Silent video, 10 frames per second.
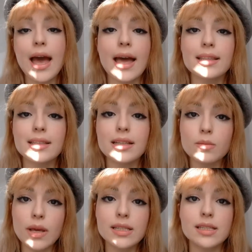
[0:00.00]
And he
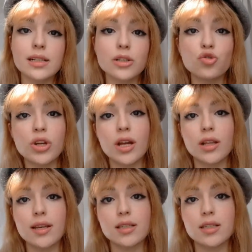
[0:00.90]
basically
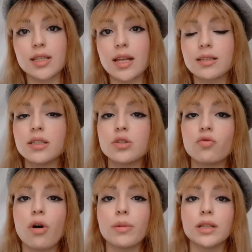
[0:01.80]
realizes that this
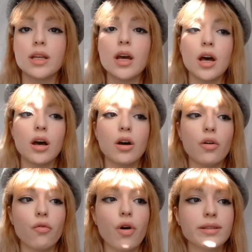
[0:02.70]
woman
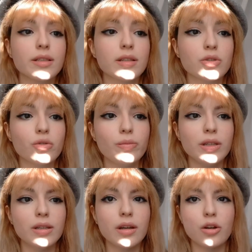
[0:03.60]
wanted to
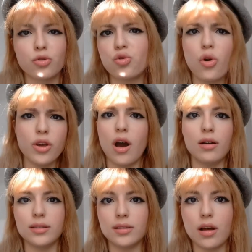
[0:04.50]
be Roya
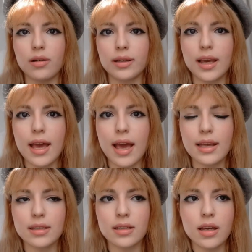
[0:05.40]
all along,
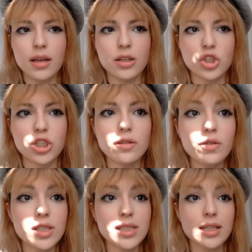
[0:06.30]
and she
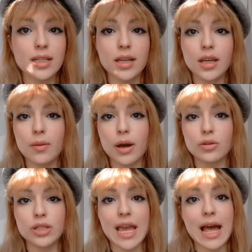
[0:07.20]
was thinking
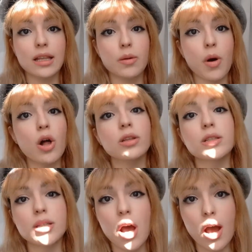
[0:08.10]
about Galip all the
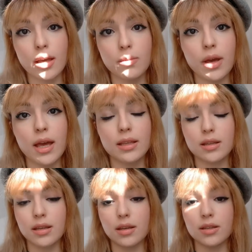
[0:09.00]
time,
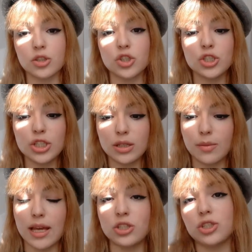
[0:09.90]
and she
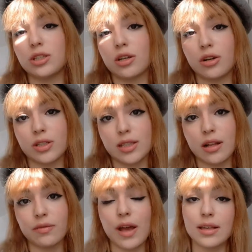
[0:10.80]
imagined
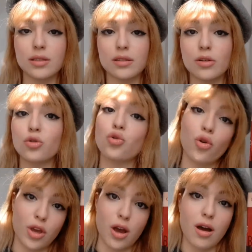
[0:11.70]
herself as
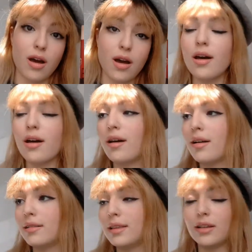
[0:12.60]
Roya.
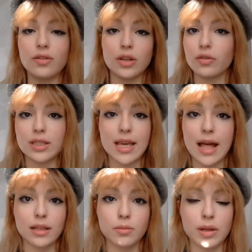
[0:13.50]
Living with
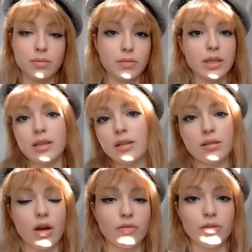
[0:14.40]
Galip and being in
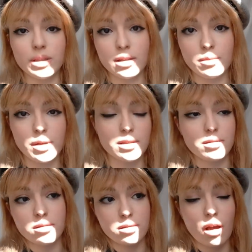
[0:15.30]
love with him and
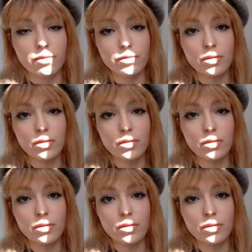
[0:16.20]
stuff.